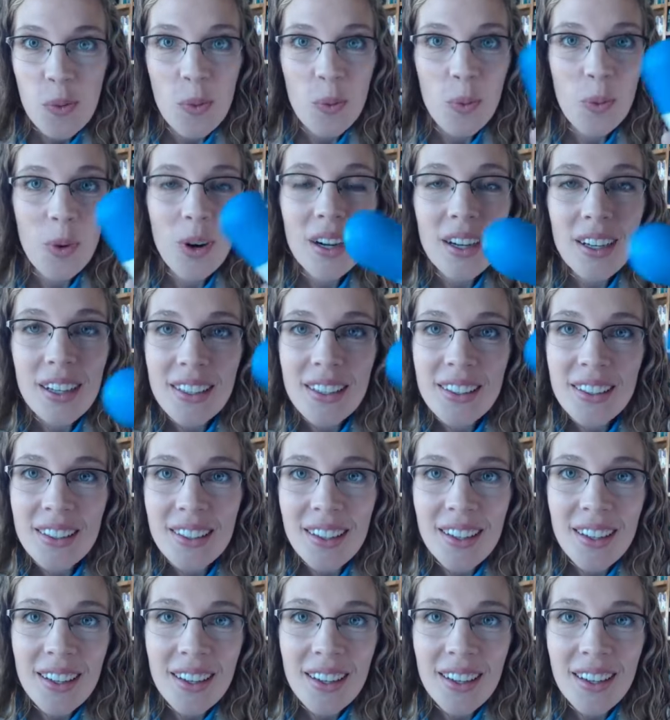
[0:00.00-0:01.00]
What
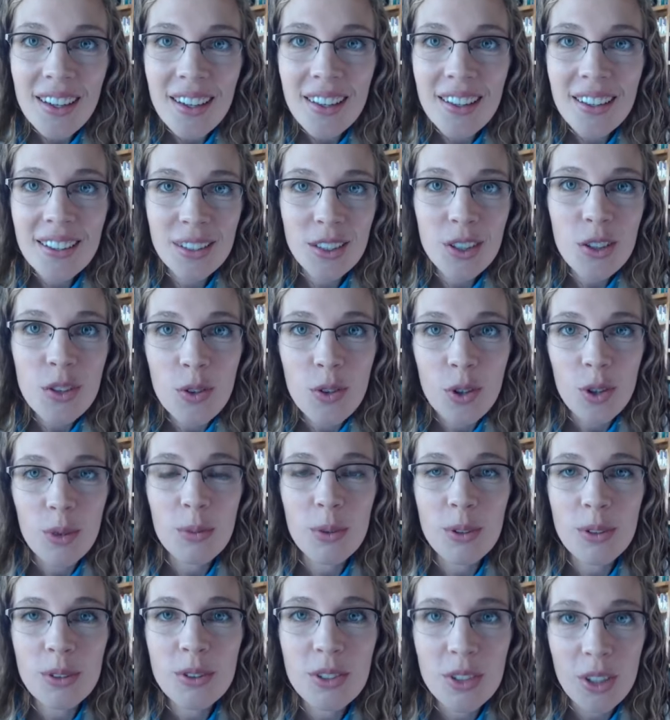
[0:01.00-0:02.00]
is a
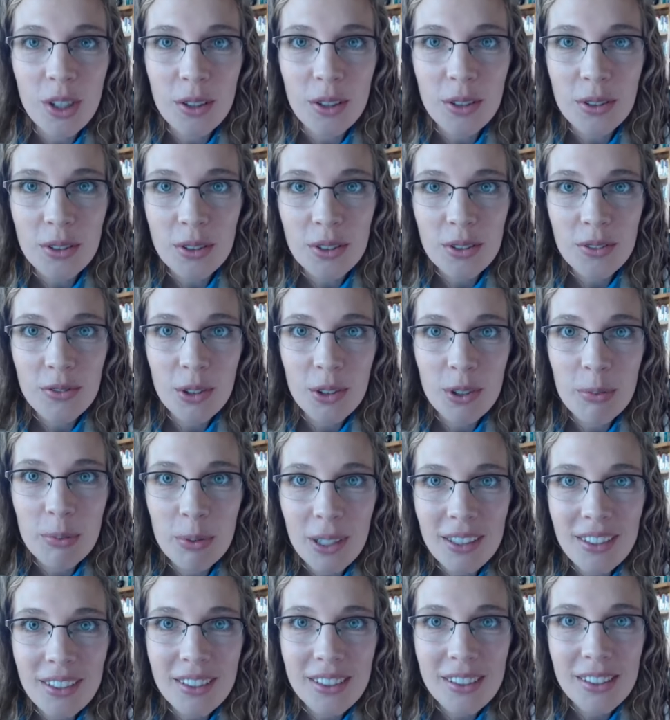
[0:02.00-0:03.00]
normal dose for
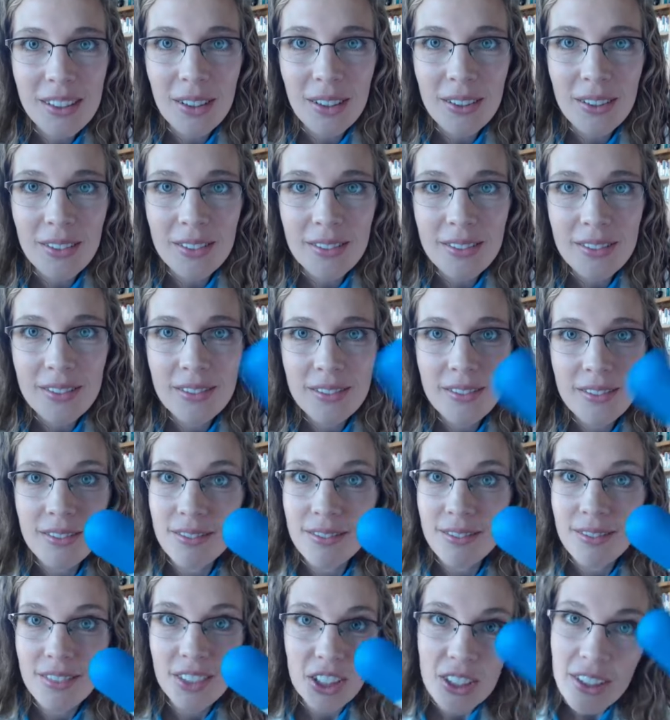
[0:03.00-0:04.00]
prednisone?
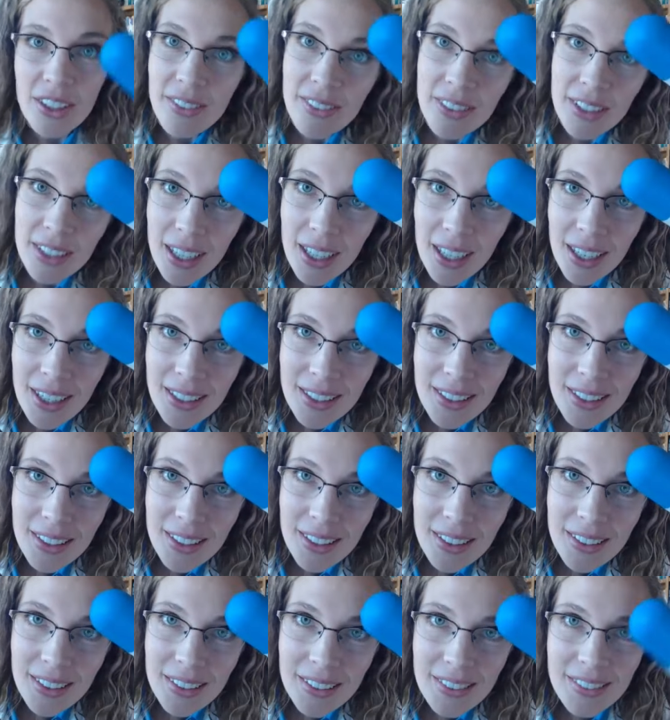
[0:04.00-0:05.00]
Do you have any
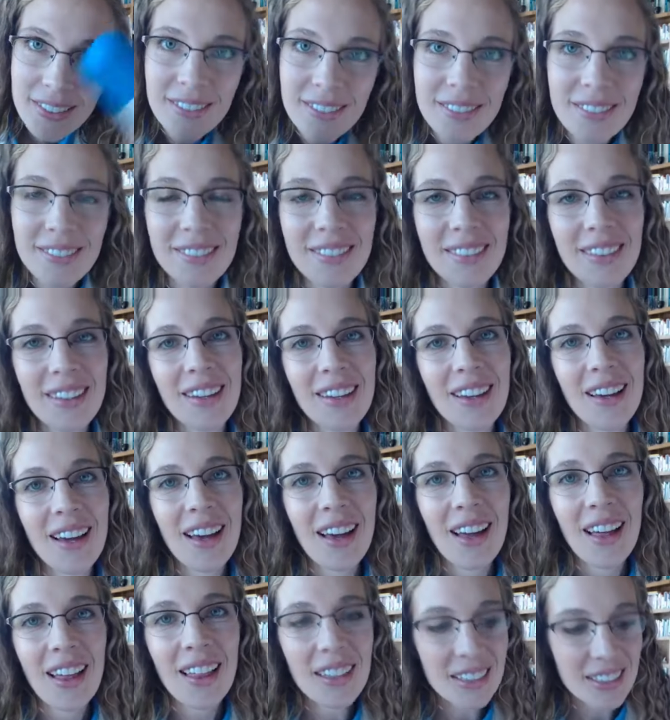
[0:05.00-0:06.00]
idea?
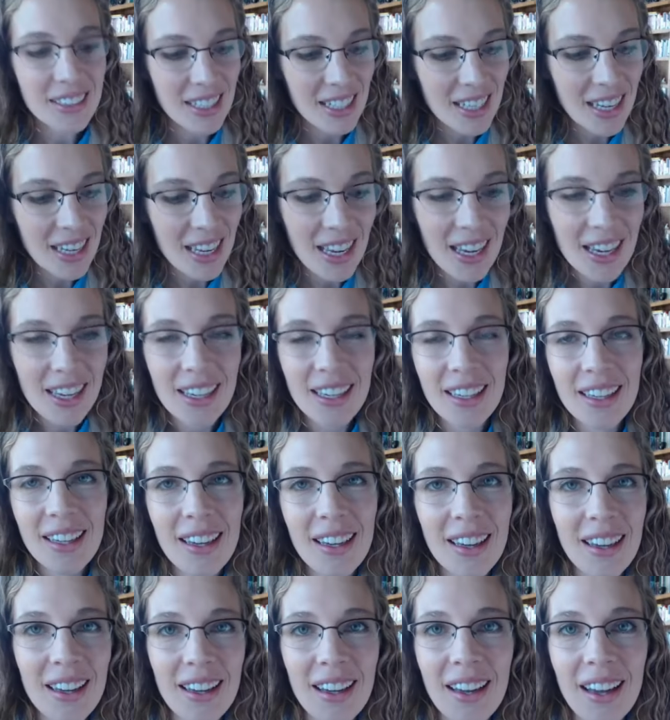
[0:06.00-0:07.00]

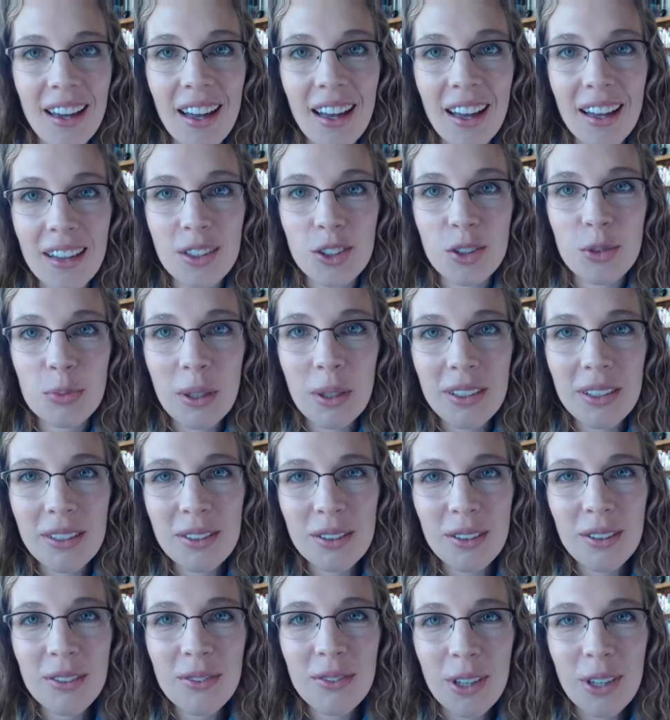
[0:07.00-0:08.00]
Today, as your
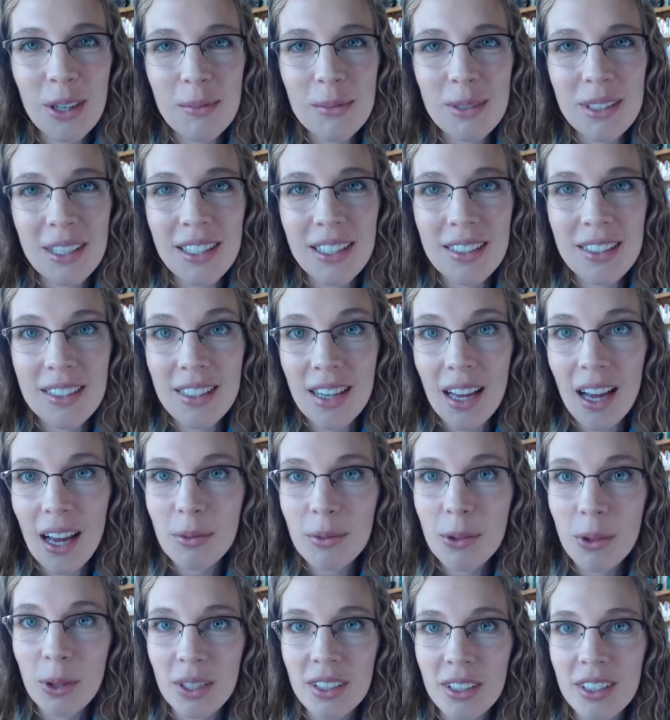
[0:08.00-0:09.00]
prednisone pharmacist,
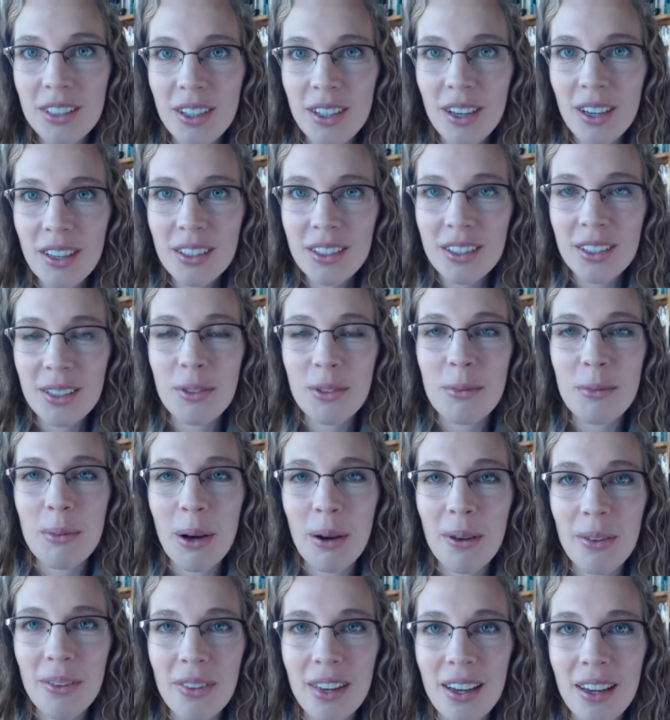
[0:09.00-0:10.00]
I'm going to talk to you
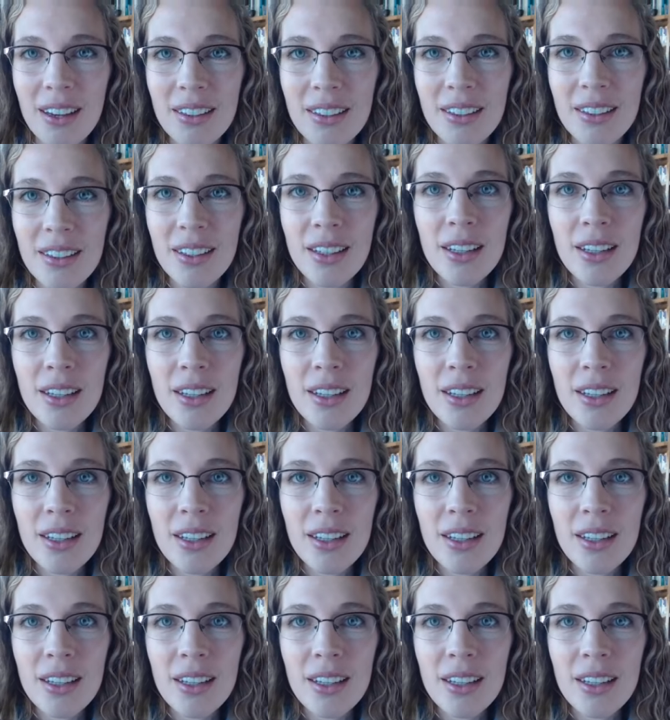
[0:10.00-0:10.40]
about that.